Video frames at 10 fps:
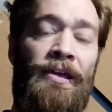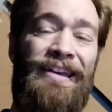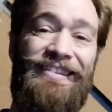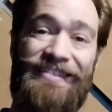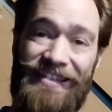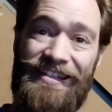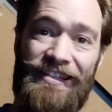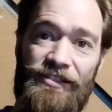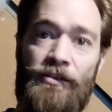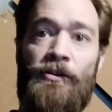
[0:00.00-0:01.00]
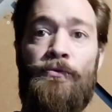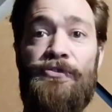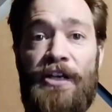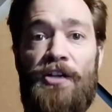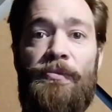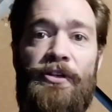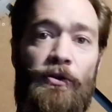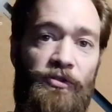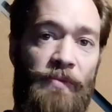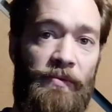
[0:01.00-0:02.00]
In the cities, recycled
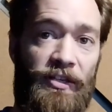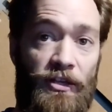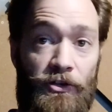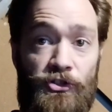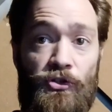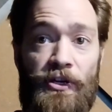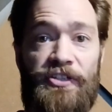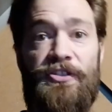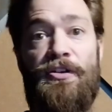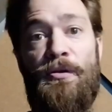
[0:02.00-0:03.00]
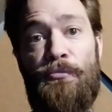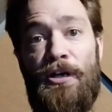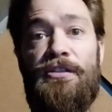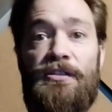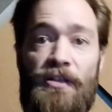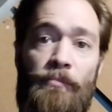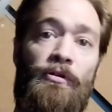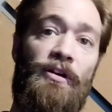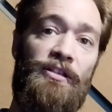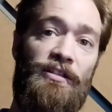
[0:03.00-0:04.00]
materials may be the clear choice. Bricks,
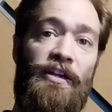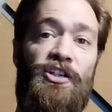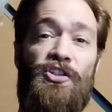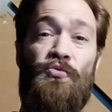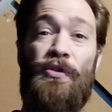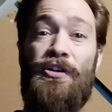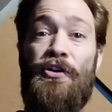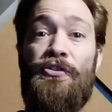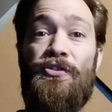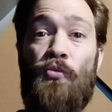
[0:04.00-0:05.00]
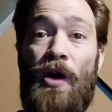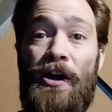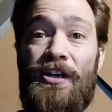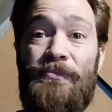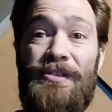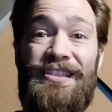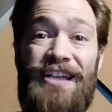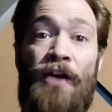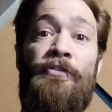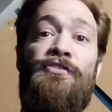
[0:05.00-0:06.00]
lumber, insulation, windows, and wire can be
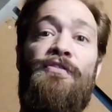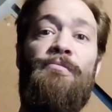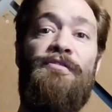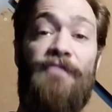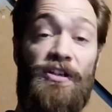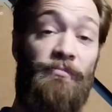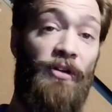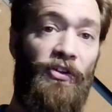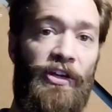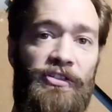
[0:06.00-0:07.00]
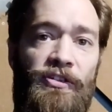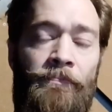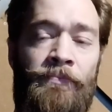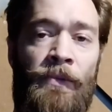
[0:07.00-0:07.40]
salvaged from defunct buildings.